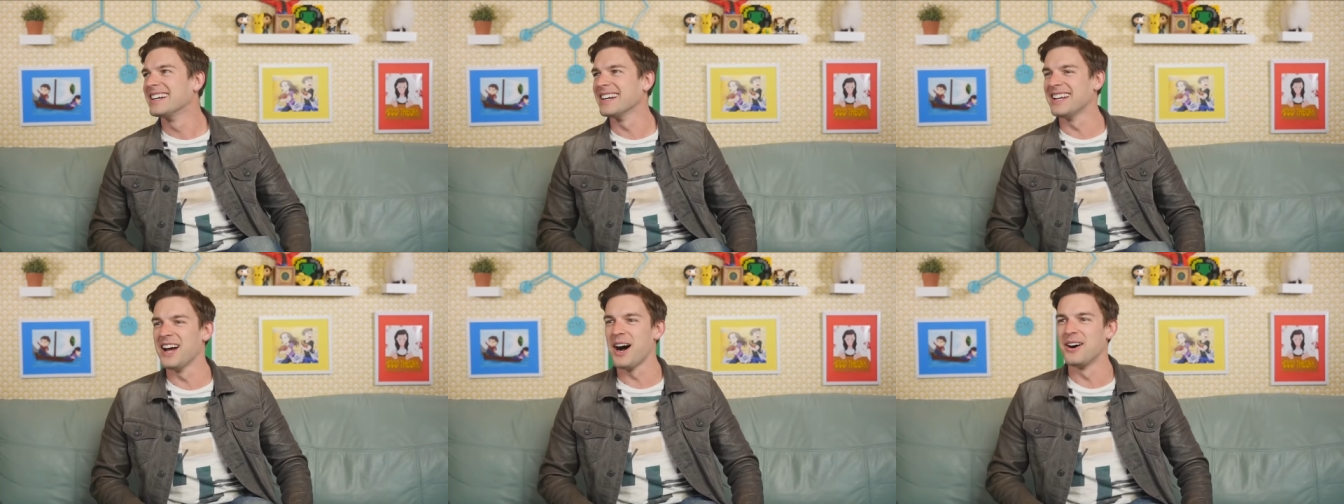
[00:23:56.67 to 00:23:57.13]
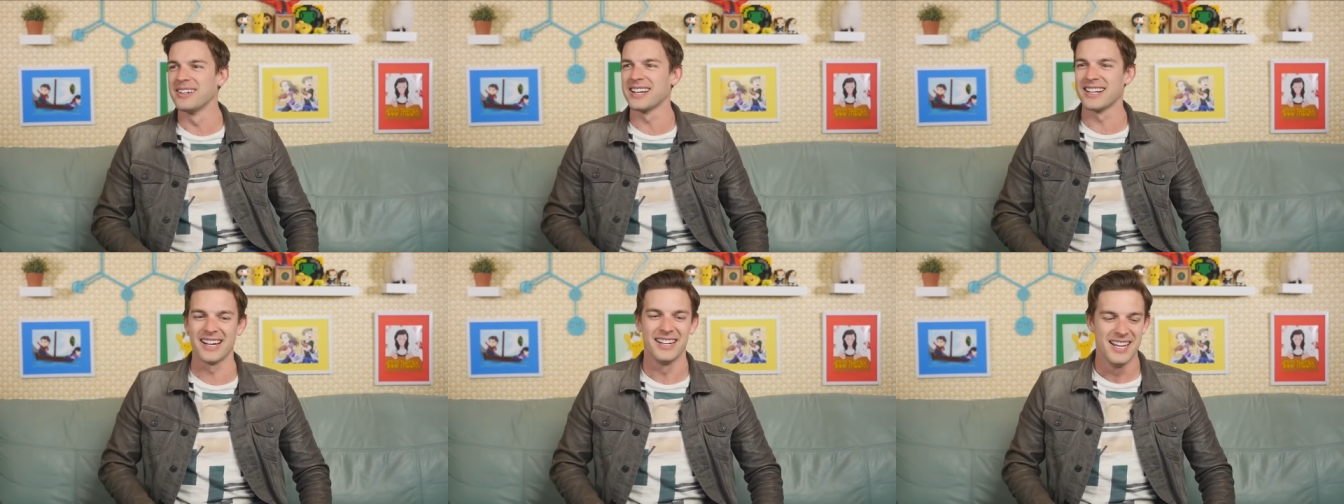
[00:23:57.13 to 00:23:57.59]
You know,
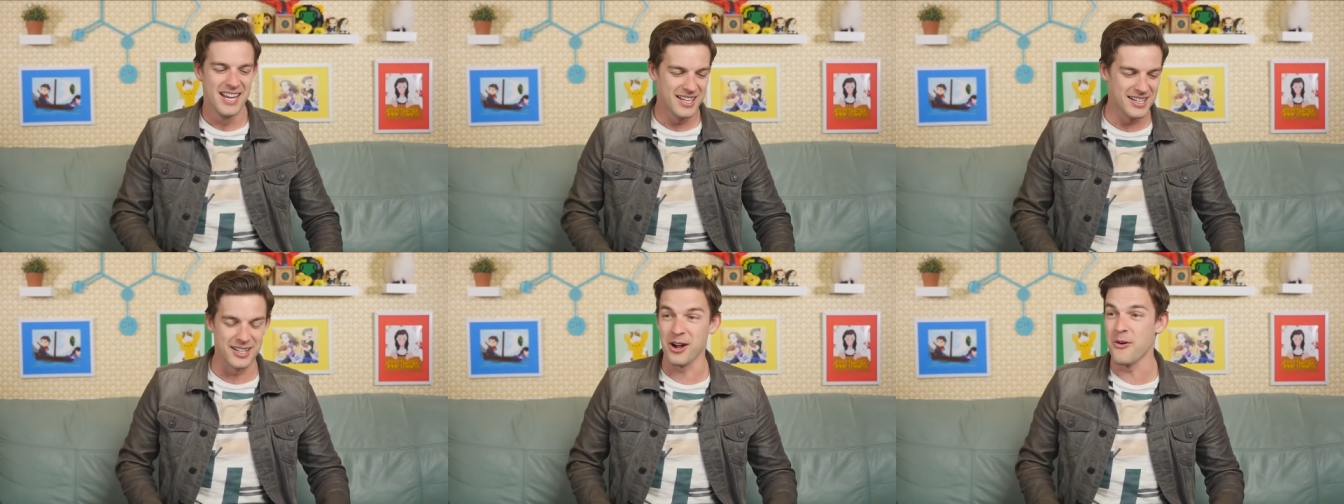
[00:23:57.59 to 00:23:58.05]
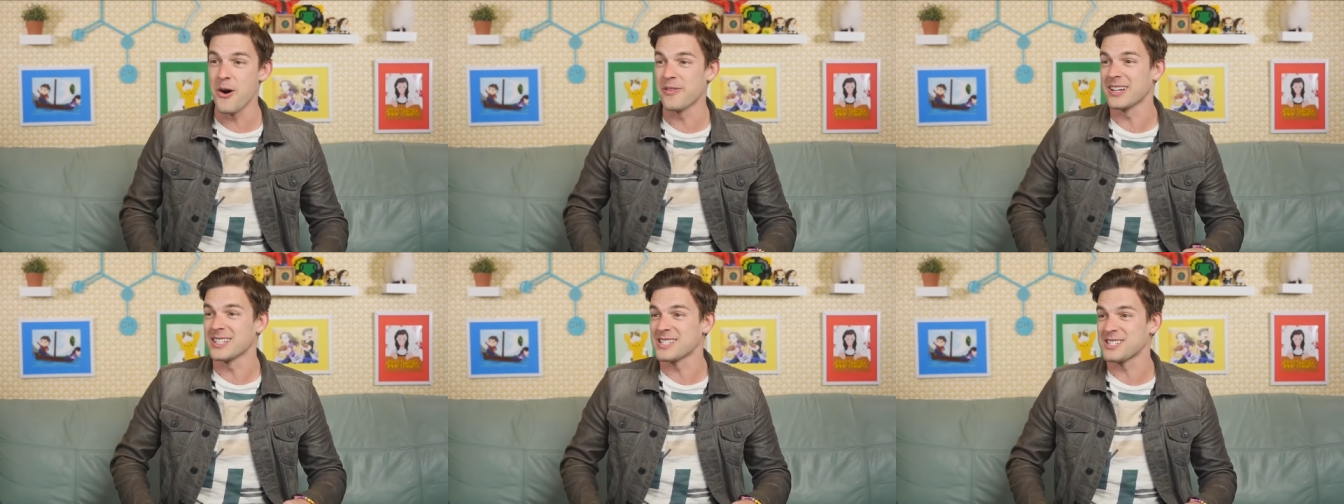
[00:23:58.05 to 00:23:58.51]
gonna, gonna go
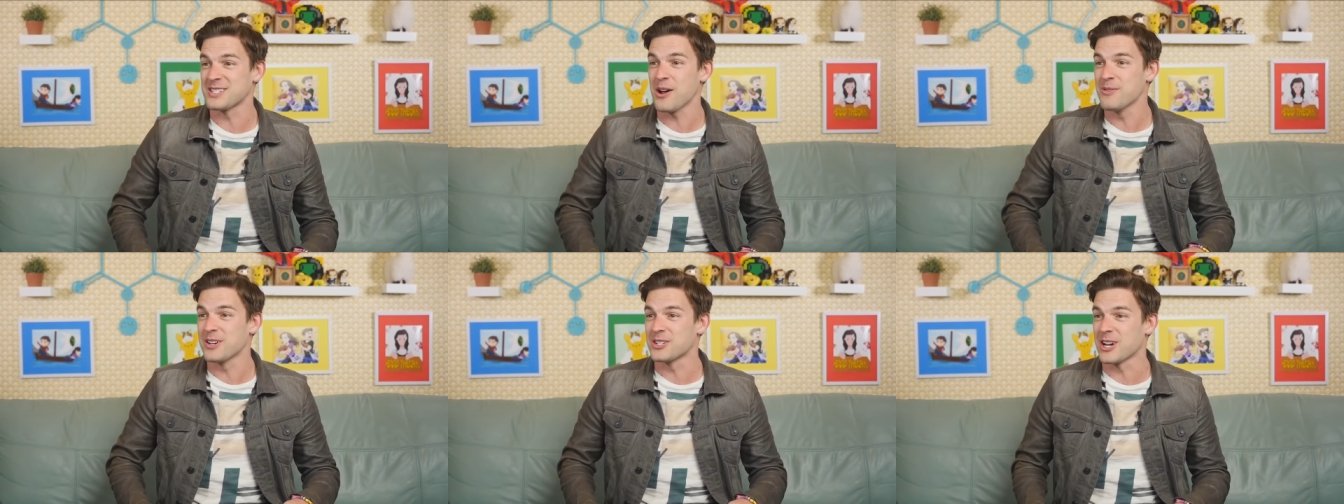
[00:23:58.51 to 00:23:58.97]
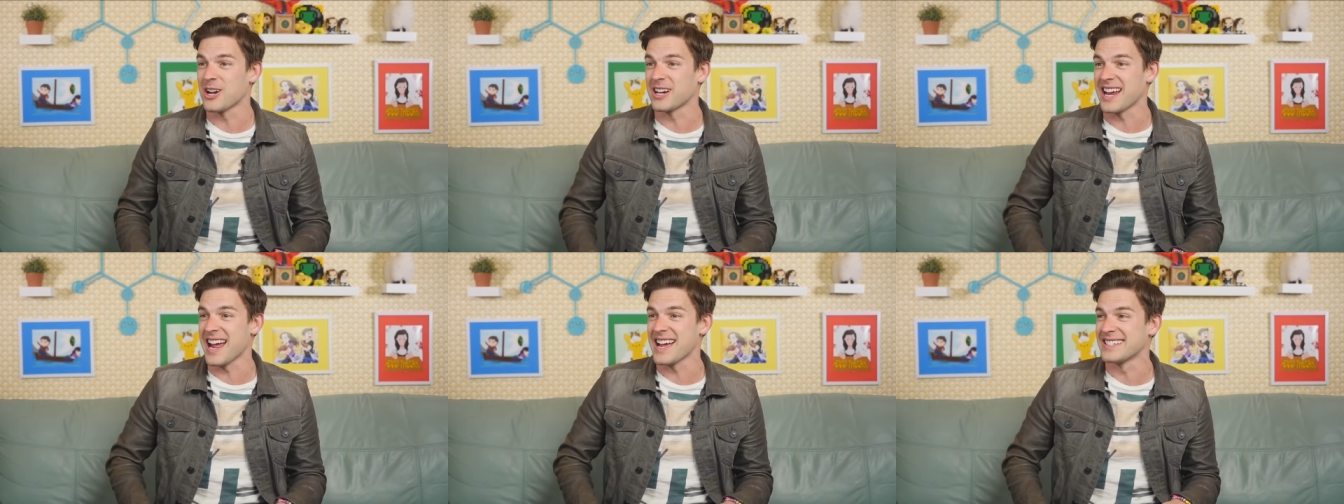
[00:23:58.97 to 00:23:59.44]
over to the soda
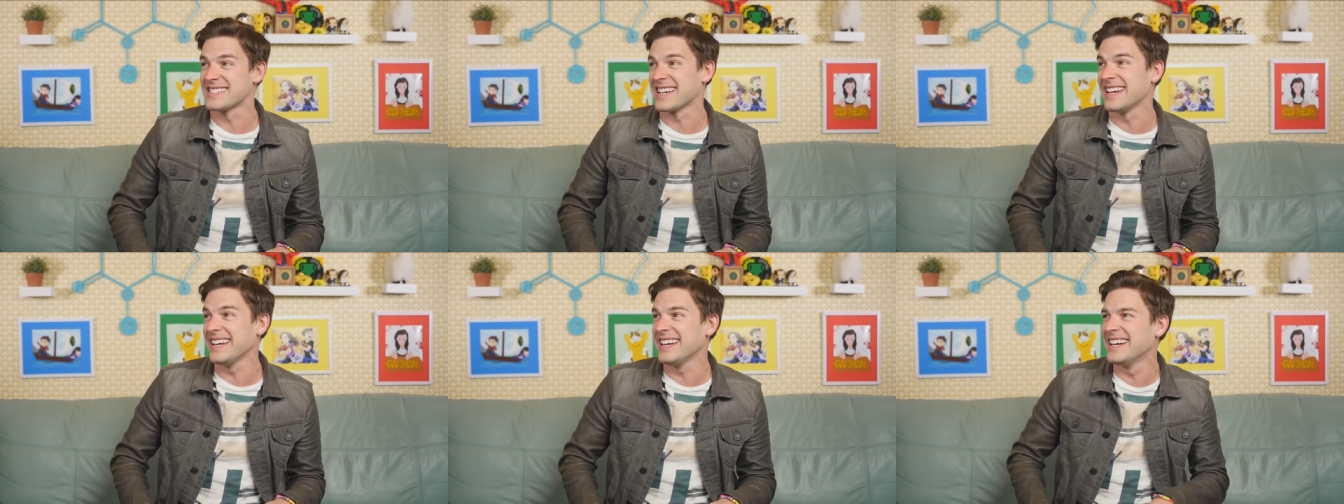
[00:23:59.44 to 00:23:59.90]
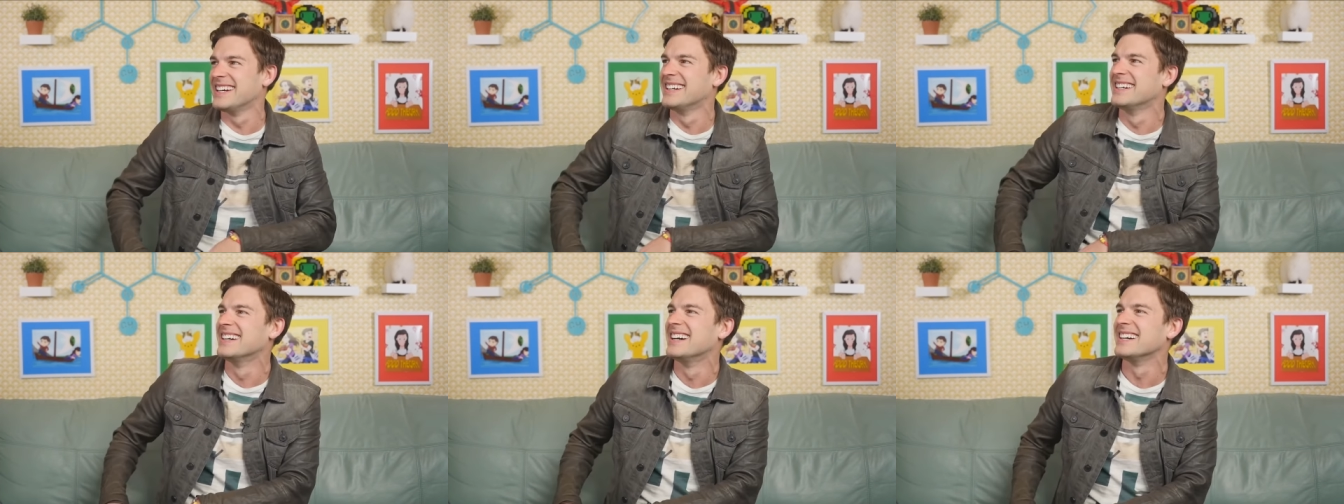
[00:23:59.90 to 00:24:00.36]
jerk. Yeah, see?
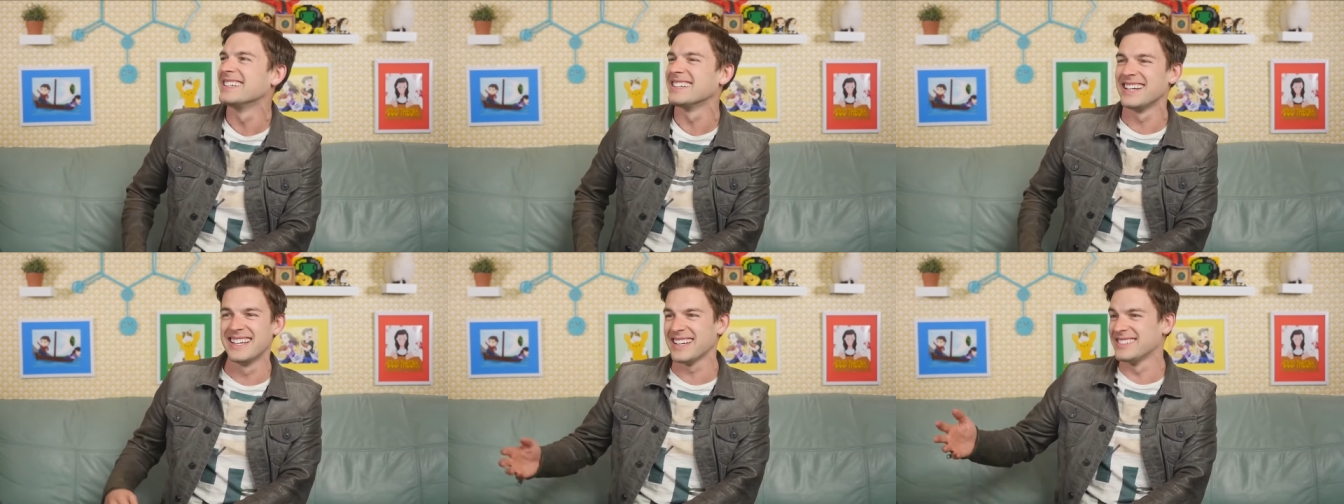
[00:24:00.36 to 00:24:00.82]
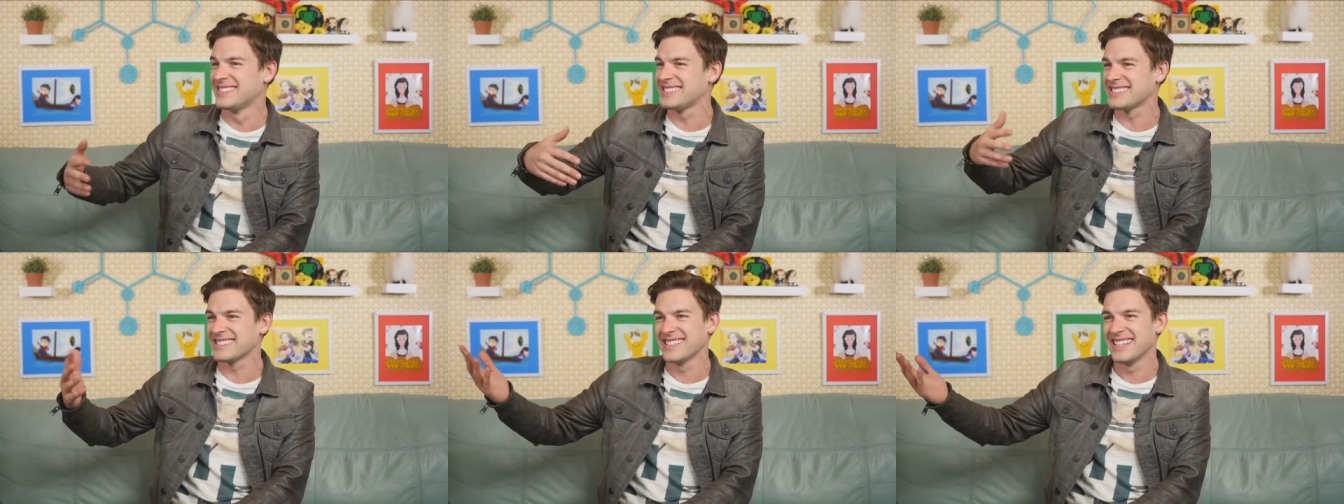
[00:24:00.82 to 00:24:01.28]
Yes.